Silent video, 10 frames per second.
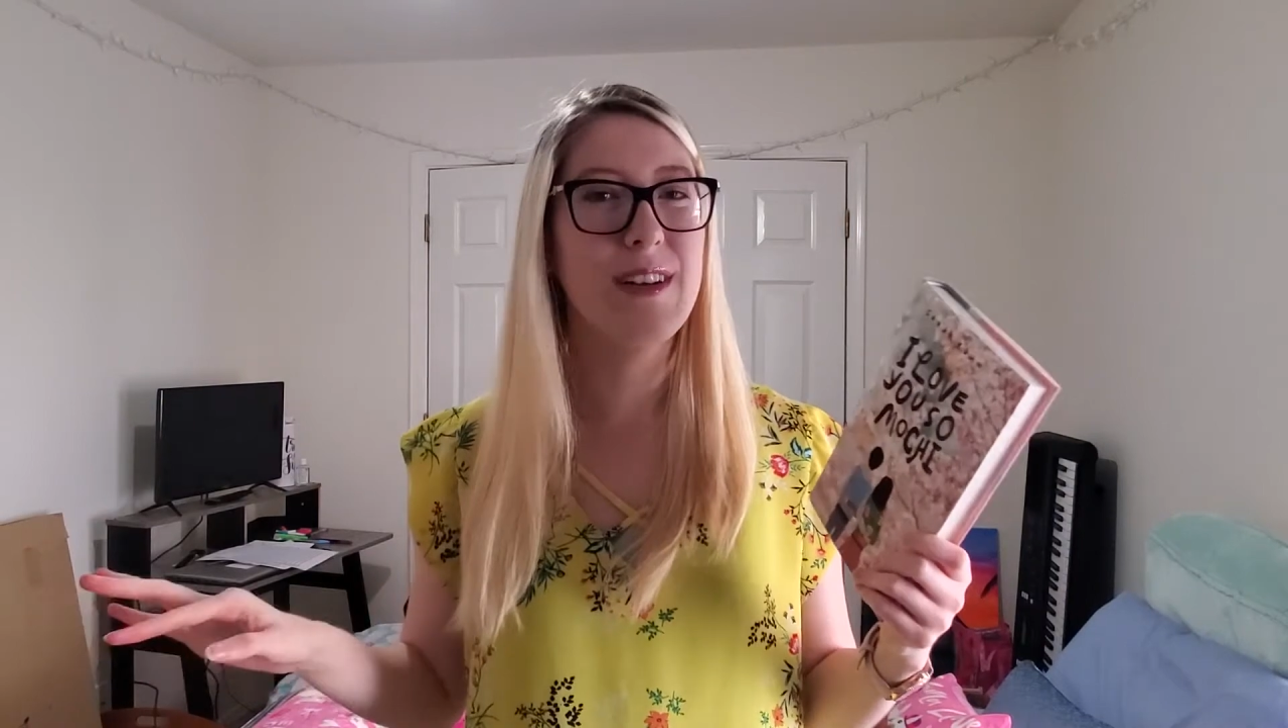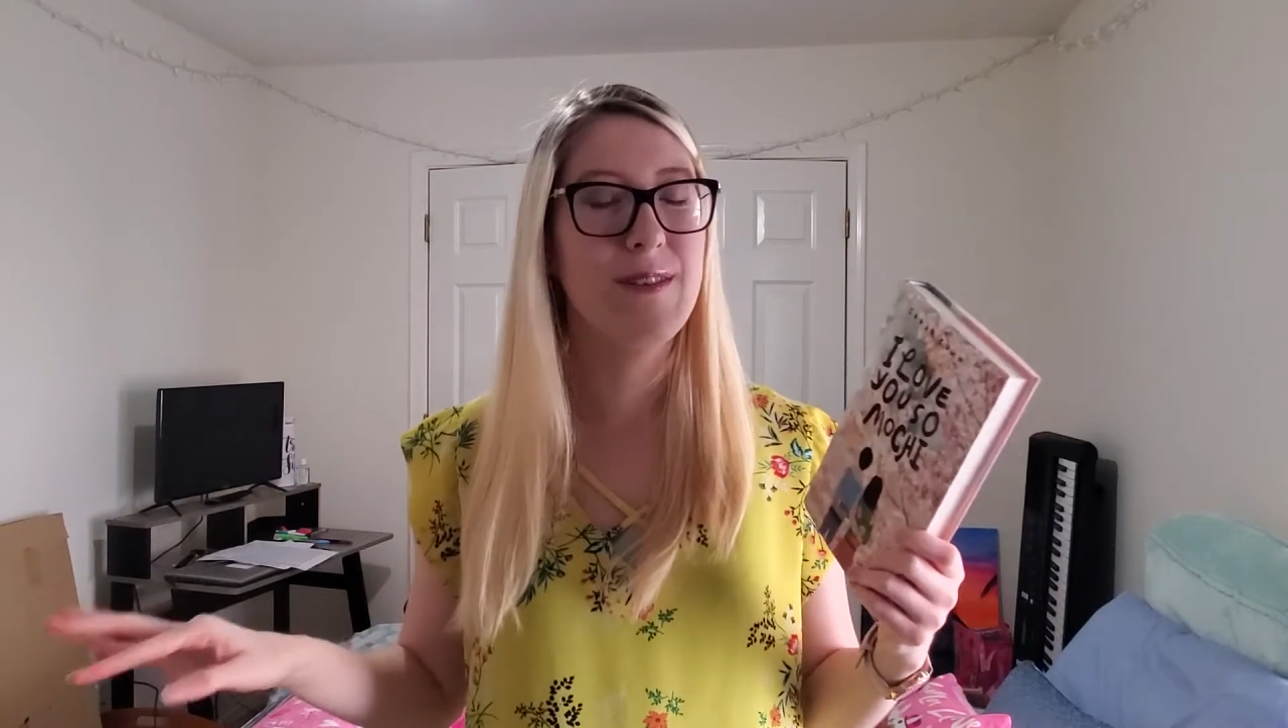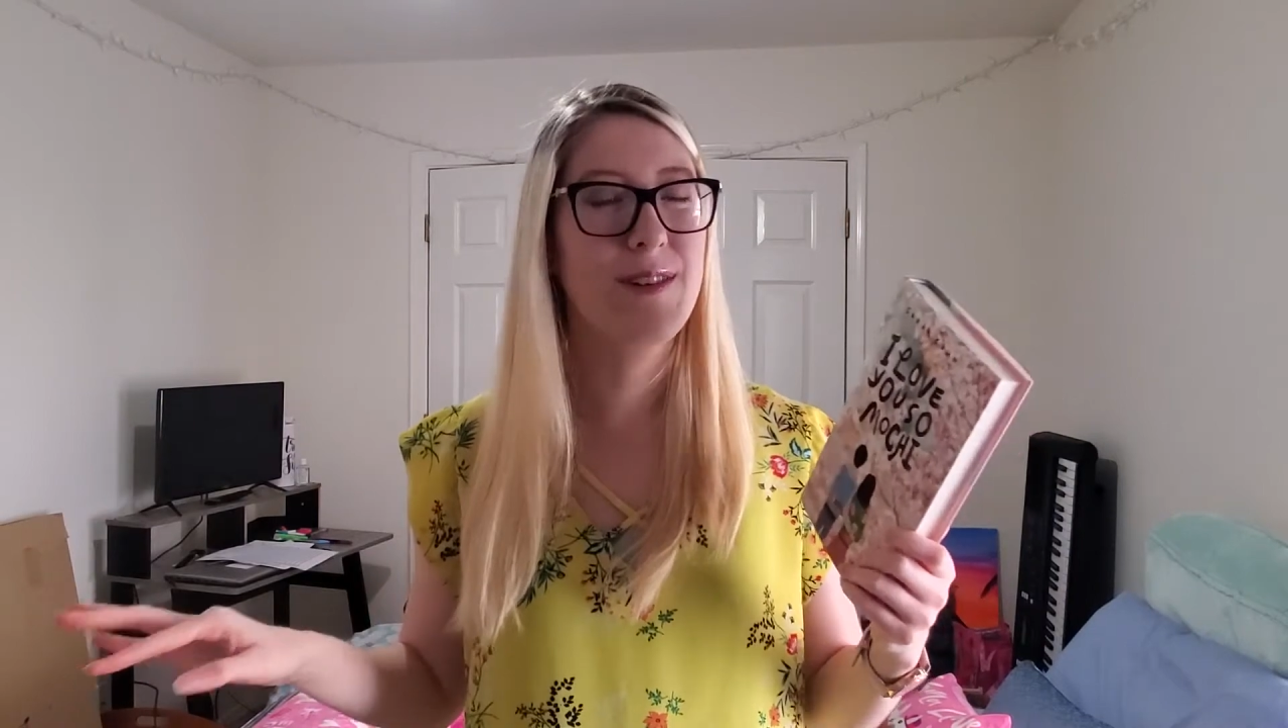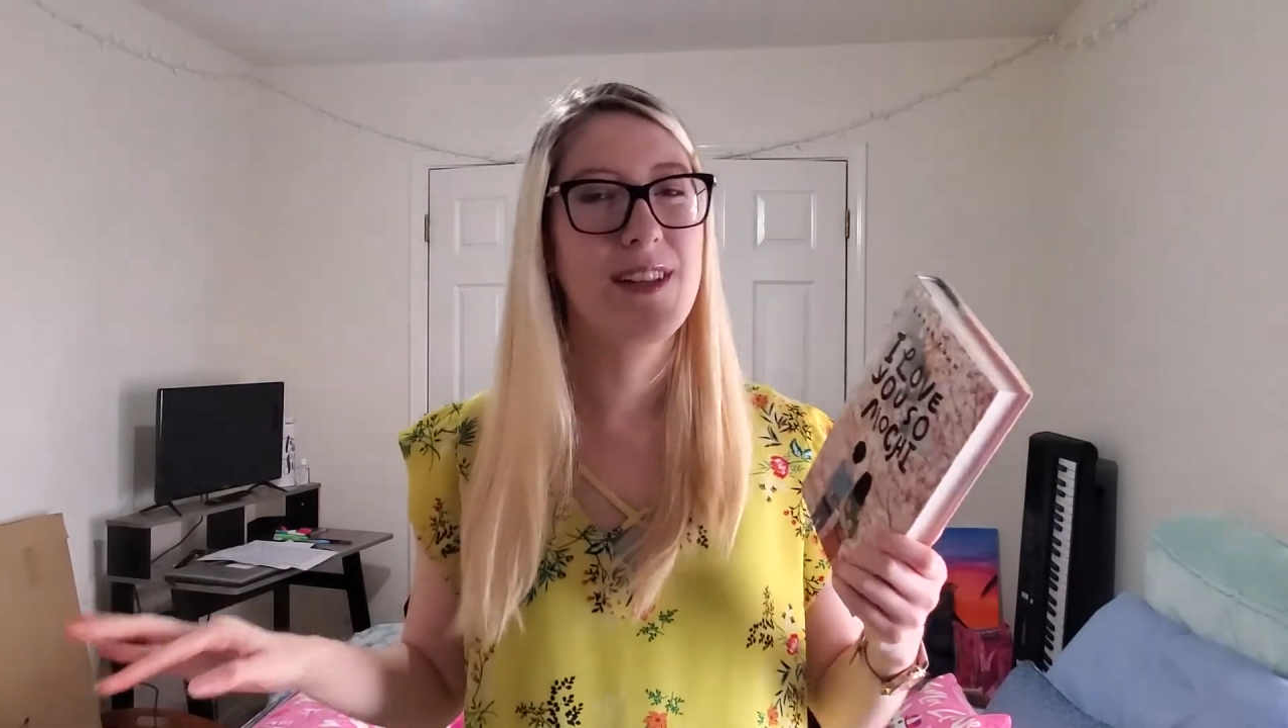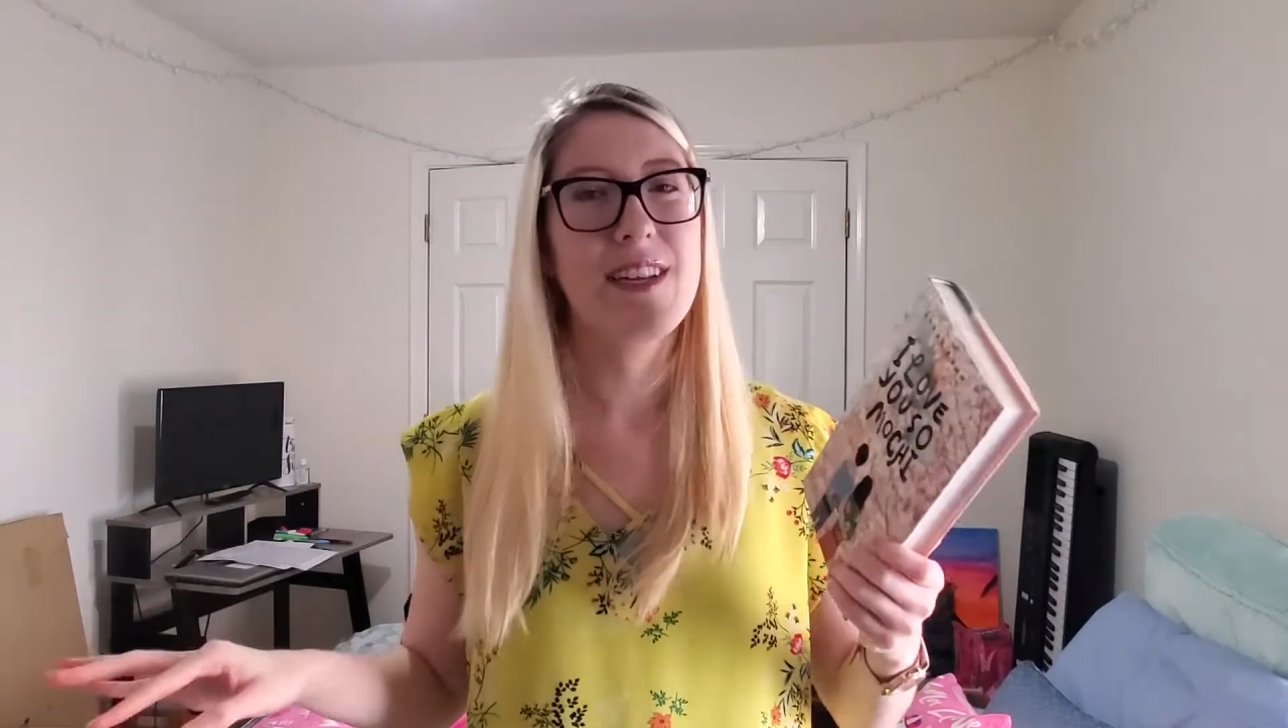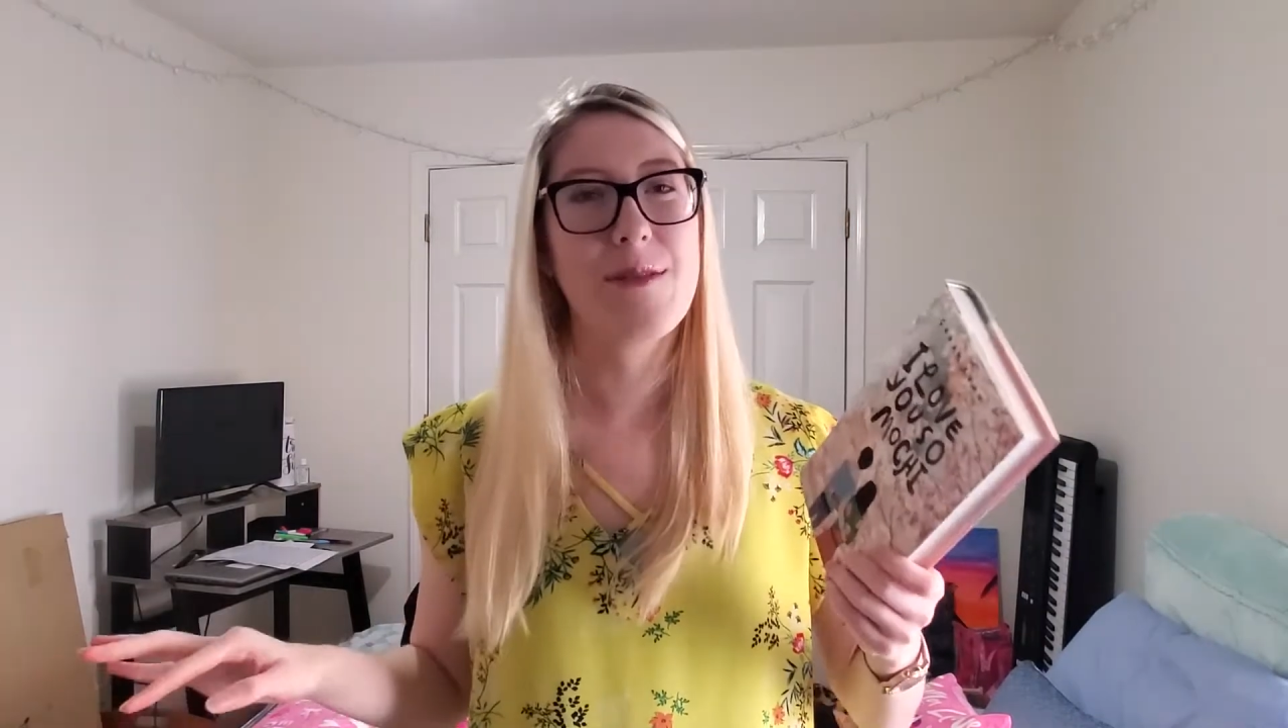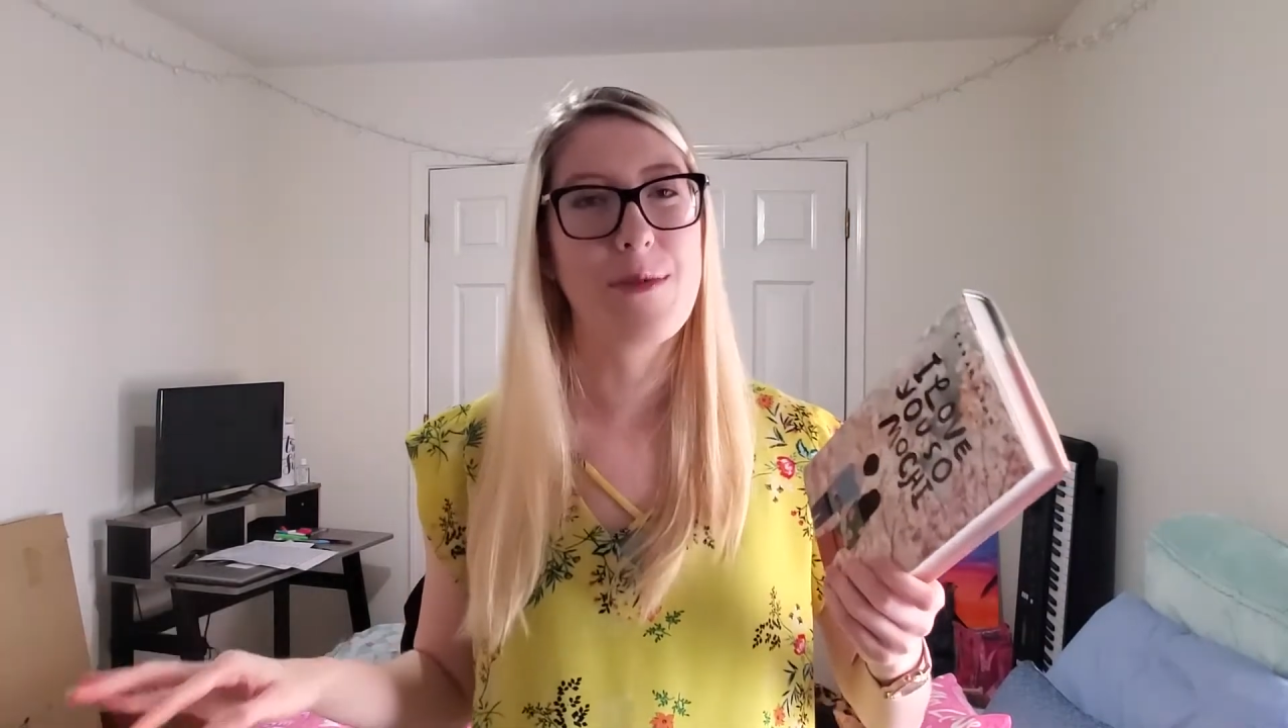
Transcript: really in the